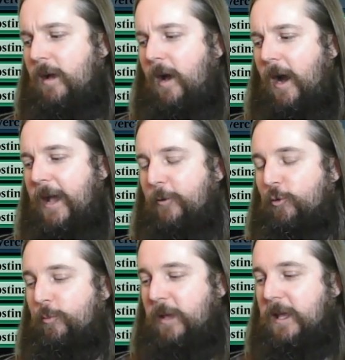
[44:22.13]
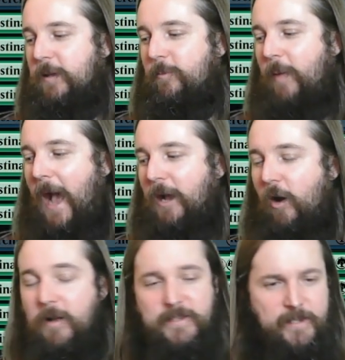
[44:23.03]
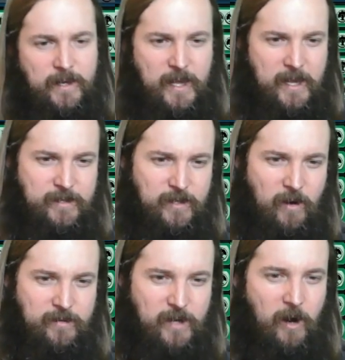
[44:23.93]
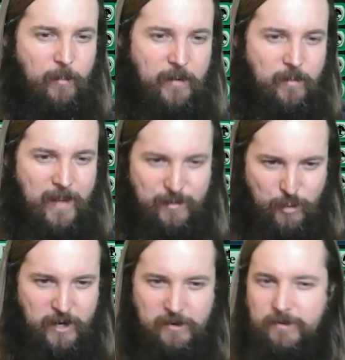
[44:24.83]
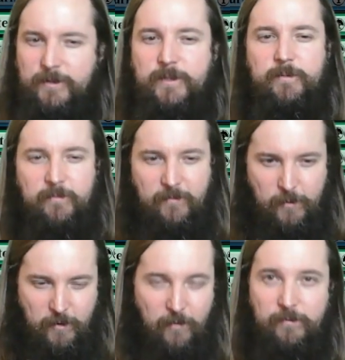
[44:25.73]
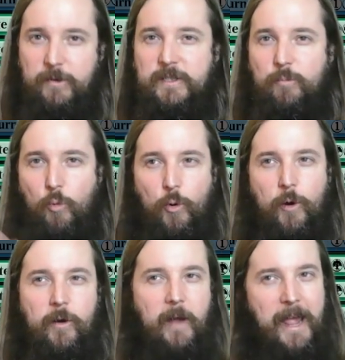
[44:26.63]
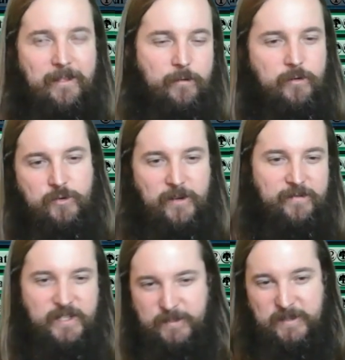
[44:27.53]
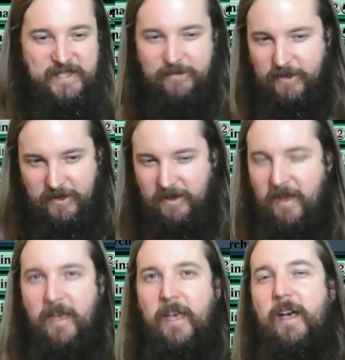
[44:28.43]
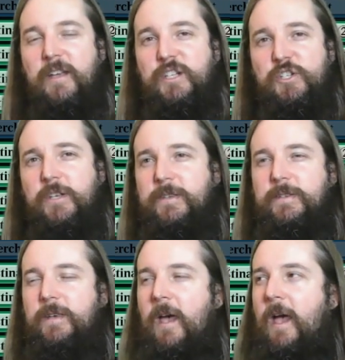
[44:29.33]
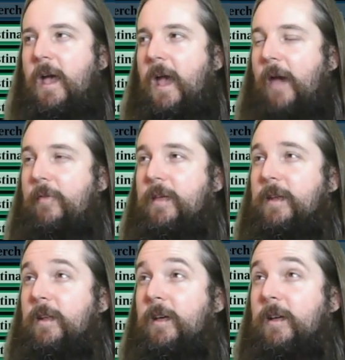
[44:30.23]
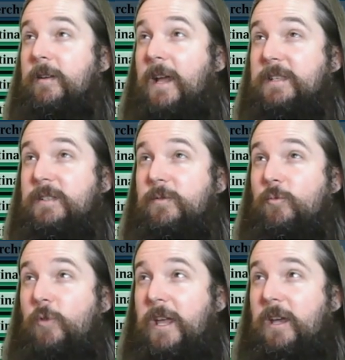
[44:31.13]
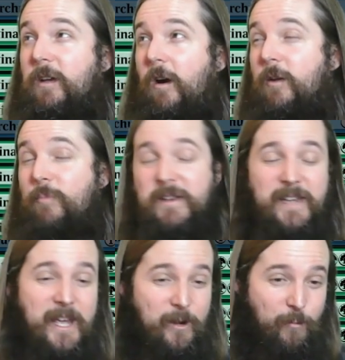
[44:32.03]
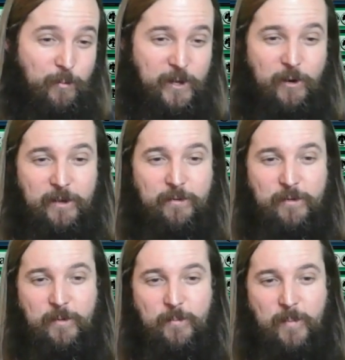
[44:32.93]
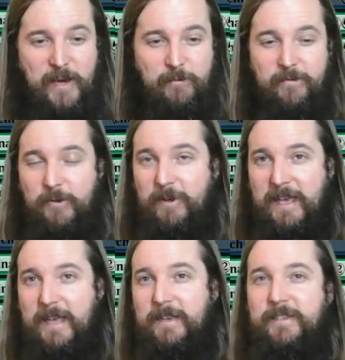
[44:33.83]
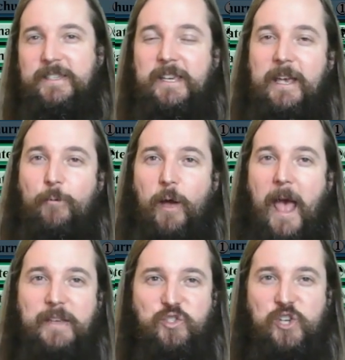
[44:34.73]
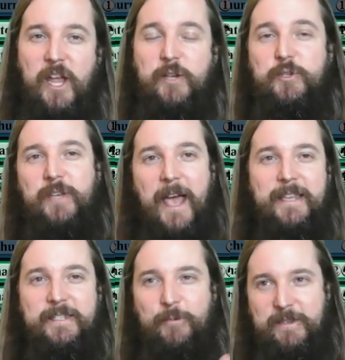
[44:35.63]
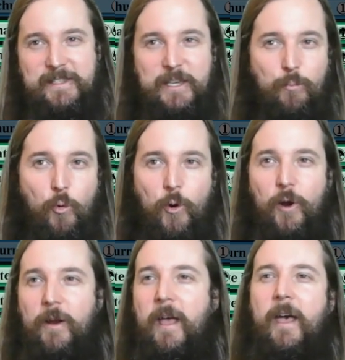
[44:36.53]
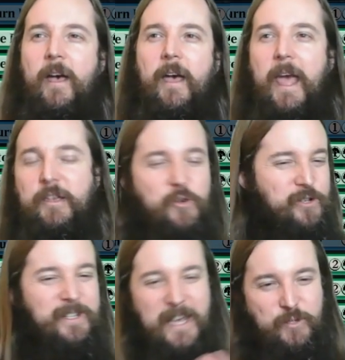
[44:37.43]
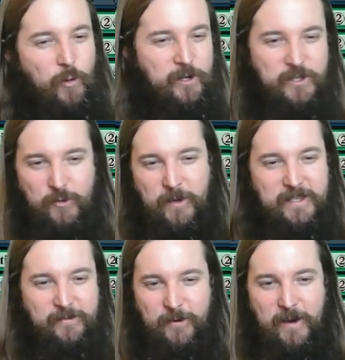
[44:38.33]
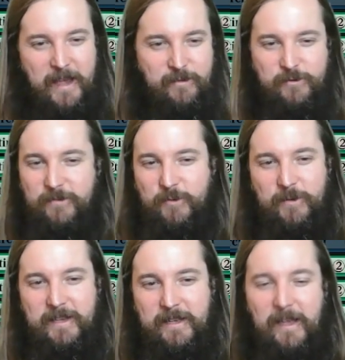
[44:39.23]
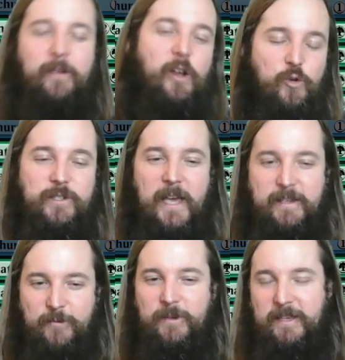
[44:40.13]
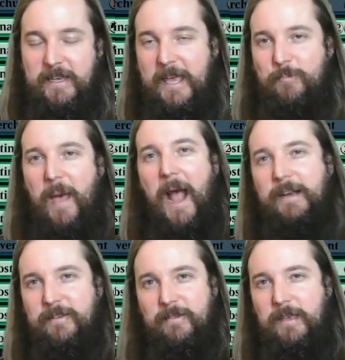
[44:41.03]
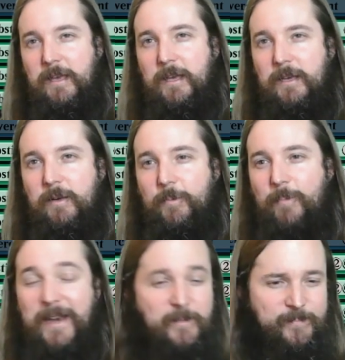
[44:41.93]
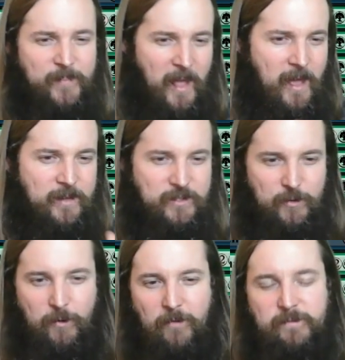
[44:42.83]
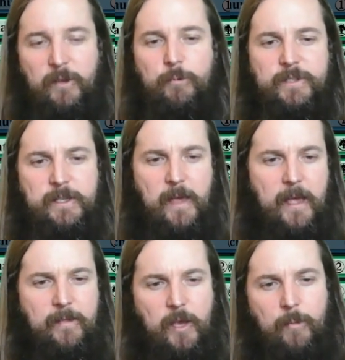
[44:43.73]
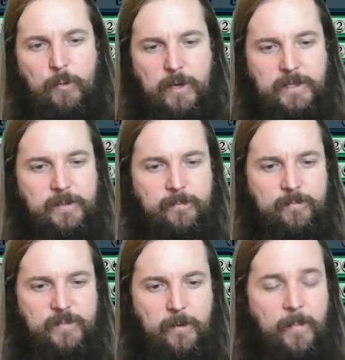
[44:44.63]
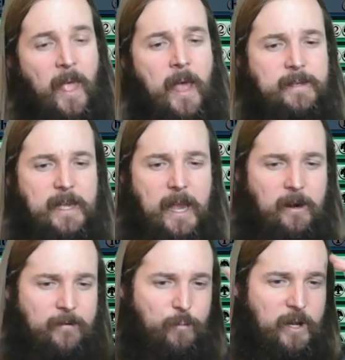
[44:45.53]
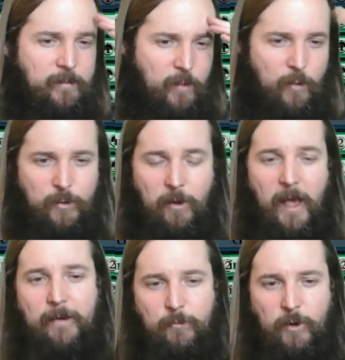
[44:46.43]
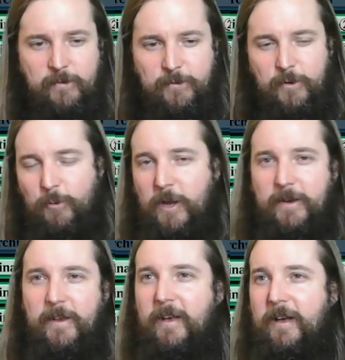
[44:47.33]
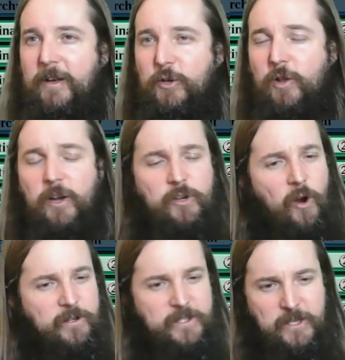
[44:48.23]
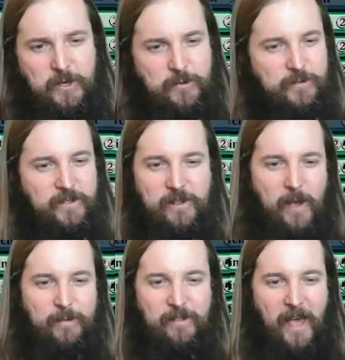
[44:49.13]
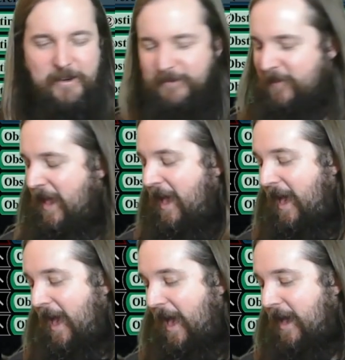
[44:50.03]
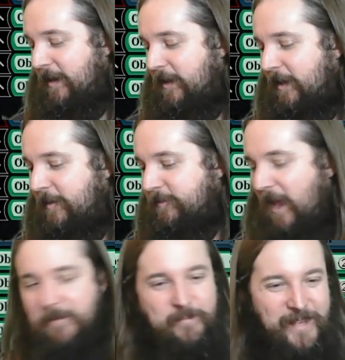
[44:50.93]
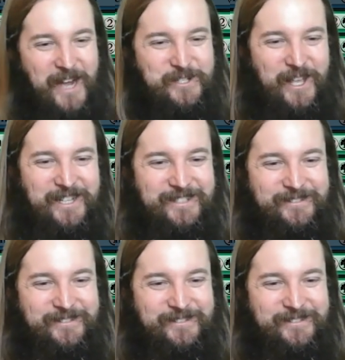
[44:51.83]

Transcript: I will be back on Sunday to talk about the meta breakers for hopefully some more Aetherdrift specific additions. And then next week on Monday, we'll be going through the meta review again to see what has changed as we see more. It usually takes 1 or 2 weeks for Aetherdrift to really, like a new set to really impact the meta. So hopefully we'll see that in the coming weeks. So take care, everybody. I hope you all have a wonderful one. Good luck on your RCQs and climbing the ladder. And yeah, catch you later.